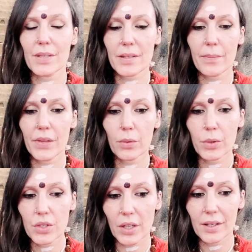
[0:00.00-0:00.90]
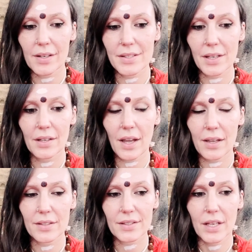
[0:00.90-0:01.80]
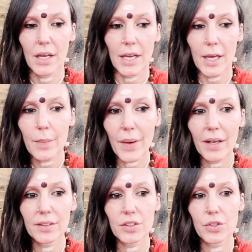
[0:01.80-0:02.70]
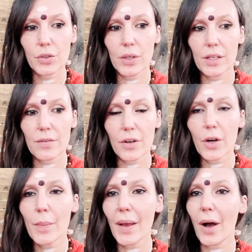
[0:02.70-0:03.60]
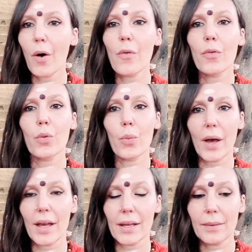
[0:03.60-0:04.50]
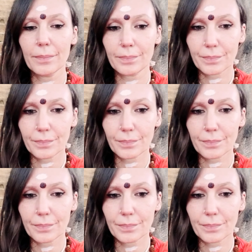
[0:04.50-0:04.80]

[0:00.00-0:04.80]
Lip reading: but something which, like I said, has impacted you in a very powerful way.